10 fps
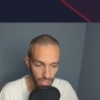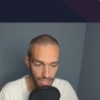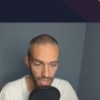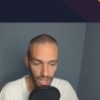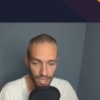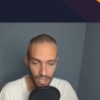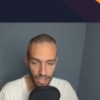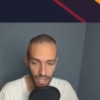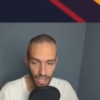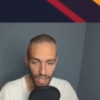at 10.
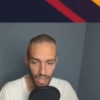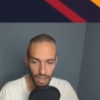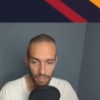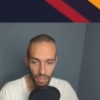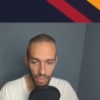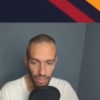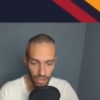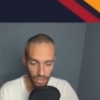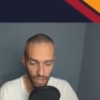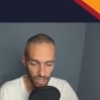There
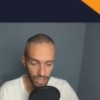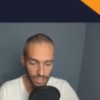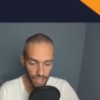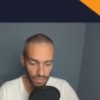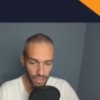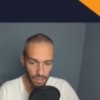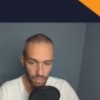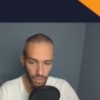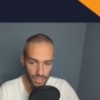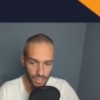are a ton of other
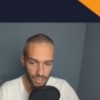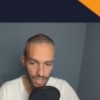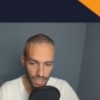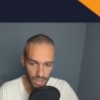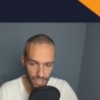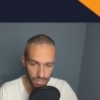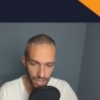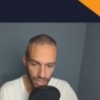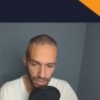poisons in this meta.